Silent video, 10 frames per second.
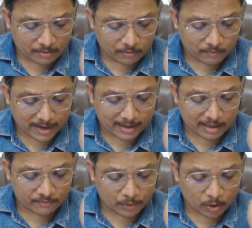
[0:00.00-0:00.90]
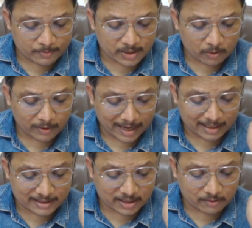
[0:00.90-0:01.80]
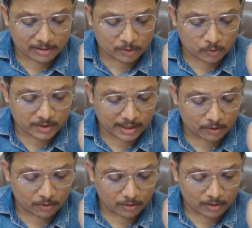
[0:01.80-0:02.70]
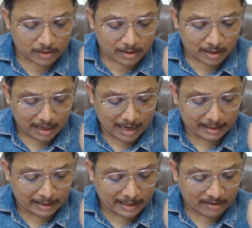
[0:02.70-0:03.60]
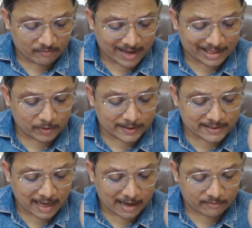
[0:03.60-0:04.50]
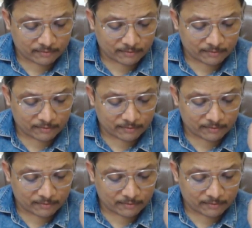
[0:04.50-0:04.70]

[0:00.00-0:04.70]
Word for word: where if you observe n is equals to zero, at that time value is half.